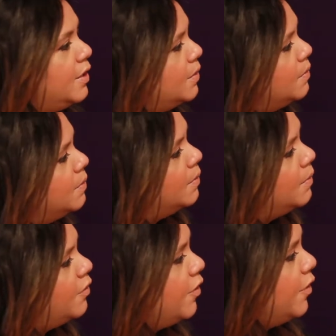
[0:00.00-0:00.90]

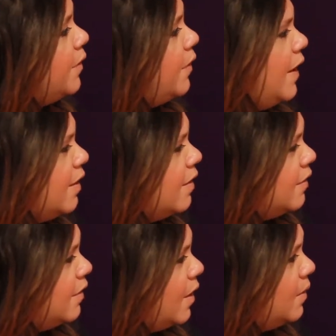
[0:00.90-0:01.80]
knew certain
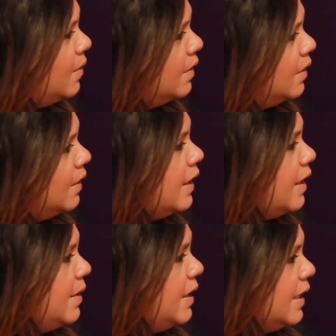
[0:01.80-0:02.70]
things, you know,
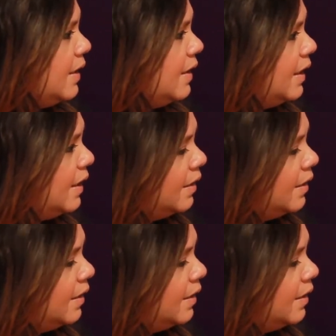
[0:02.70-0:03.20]
like immediately.